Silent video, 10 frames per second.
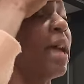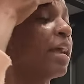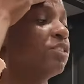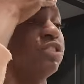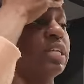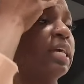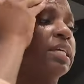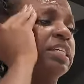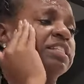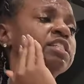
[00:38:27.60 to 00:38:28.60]
packaging, I
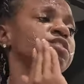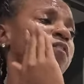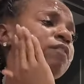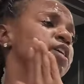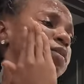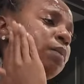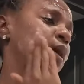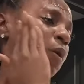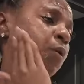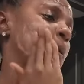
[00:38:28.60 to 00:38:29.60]
guess. This is the first
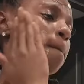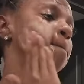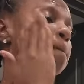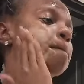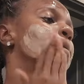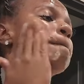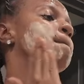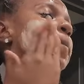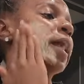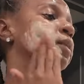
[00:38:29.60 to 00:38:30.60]
bottle.
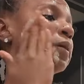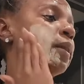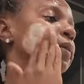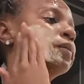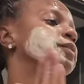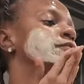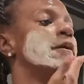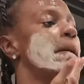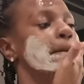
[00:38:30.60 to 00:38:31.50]
They look like this.